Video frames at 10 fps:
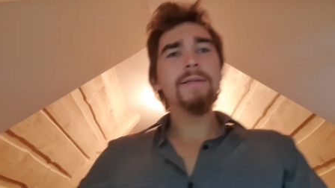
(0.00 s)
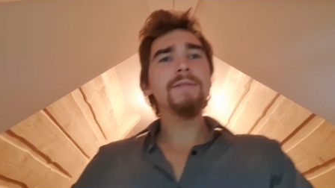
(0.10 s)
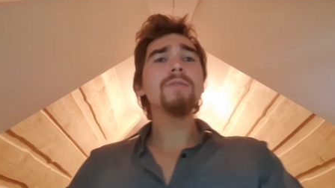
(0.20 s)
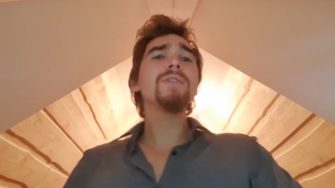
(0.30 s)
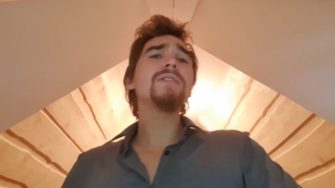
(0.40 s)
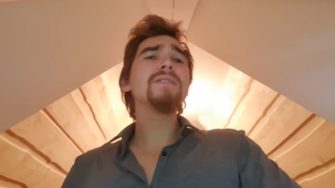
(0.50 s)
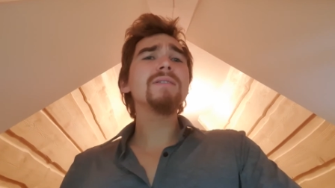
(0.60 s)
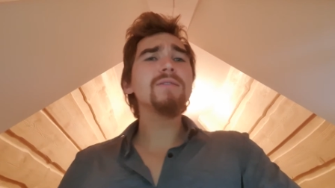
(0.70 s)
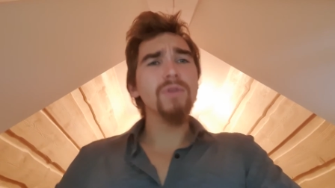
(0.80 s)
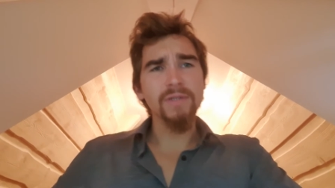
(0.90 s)
So,
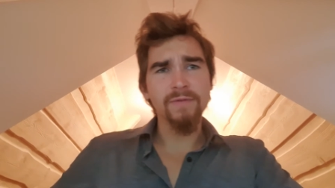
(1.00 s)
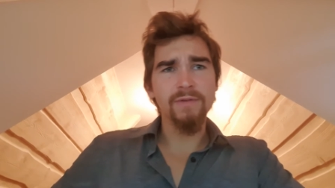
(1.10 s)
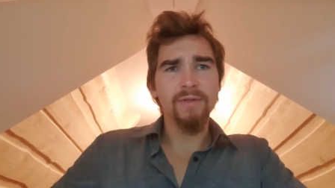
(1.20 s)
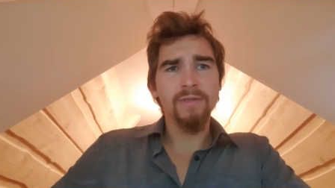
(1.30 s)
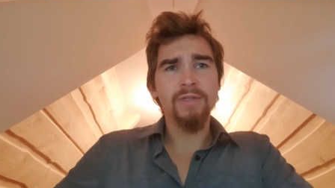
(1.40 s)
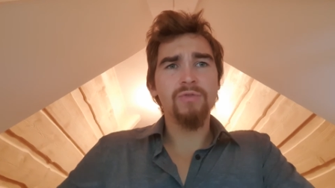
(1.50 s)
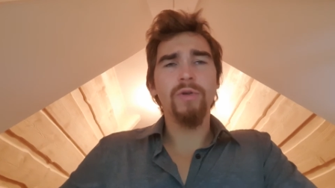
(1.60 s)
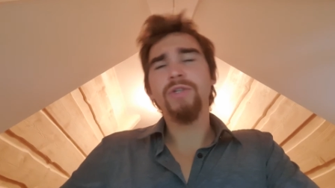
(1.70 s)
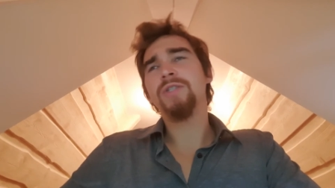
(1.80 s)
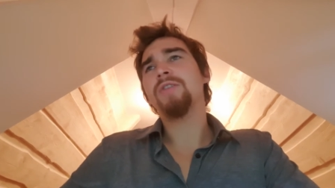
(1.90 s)
stressful
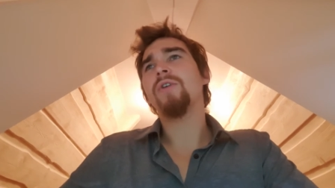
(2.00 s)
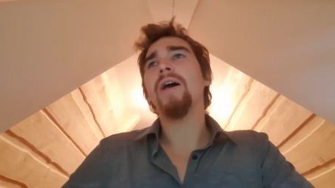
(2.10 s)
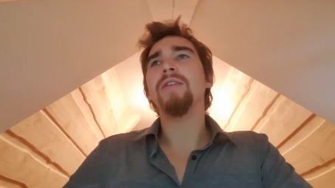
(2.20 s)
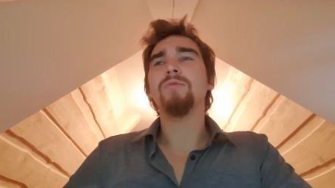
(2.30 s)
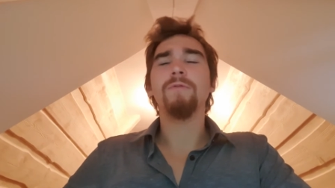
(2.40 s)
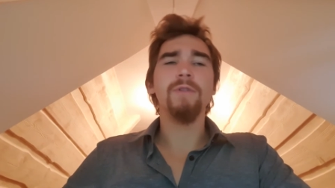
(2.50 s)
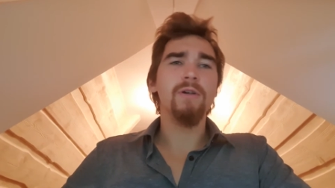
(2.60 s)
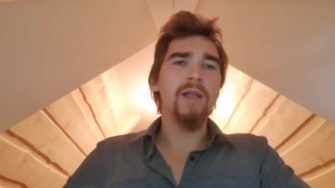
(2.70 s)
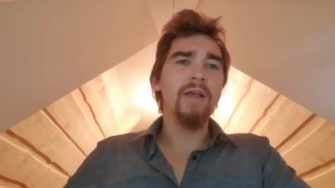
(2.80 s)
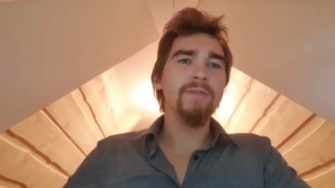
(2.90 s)
situations arise within
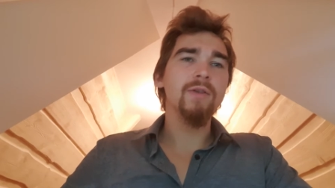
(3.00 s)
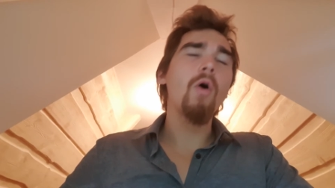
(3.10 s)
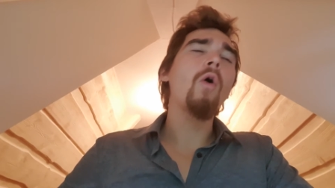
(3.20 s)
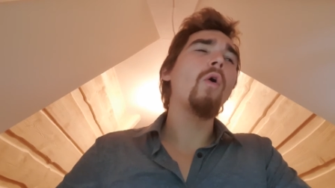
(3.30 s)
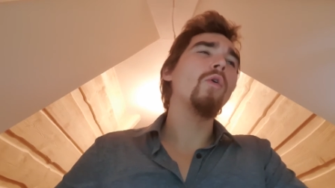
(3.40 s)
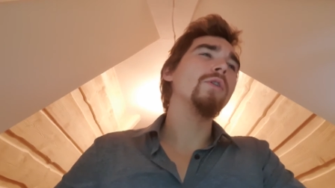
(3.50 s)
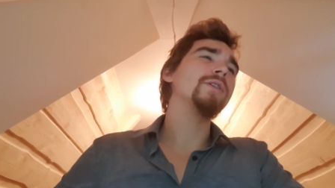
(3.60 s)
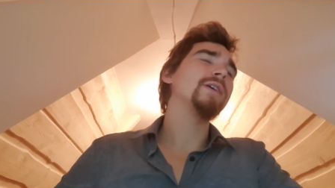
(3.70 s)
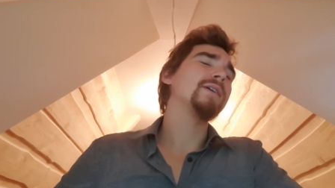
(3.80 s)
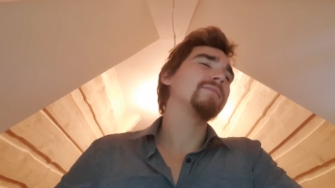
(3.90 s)
our lives all
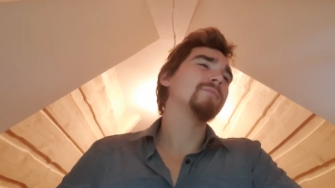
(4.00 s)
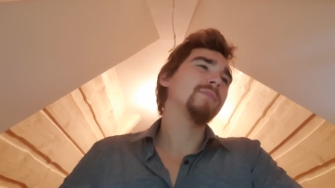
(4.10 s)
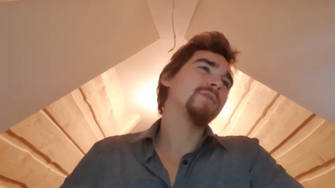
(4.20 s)
the time.